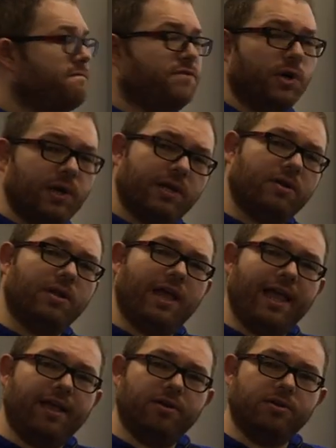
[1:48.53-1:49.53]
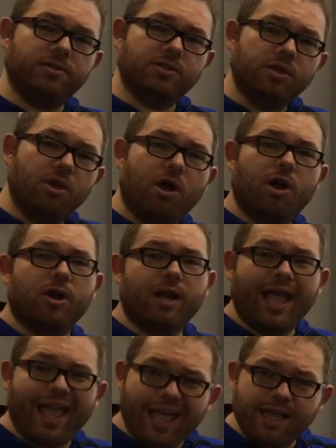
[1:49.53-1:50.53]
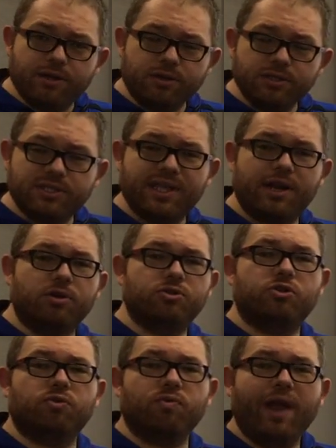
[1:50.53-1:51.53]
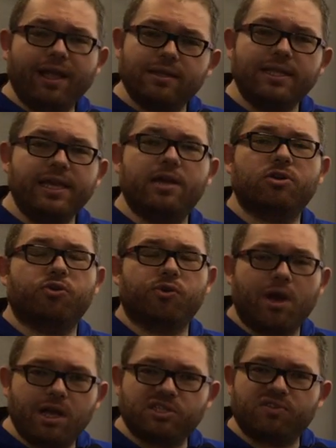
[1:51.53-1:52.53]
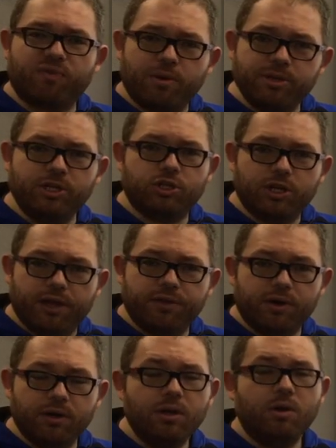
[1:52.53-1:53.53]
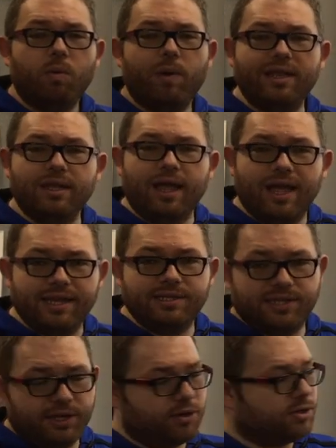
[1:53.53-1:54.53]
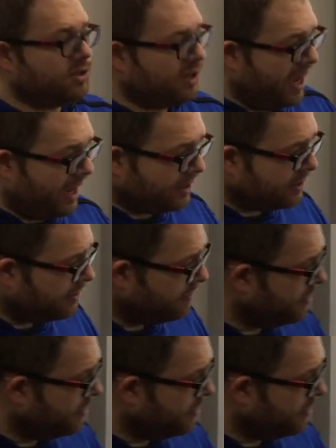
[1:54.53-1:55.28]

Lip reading: Vertical angles are angles that are directly across from each other when lines intersect.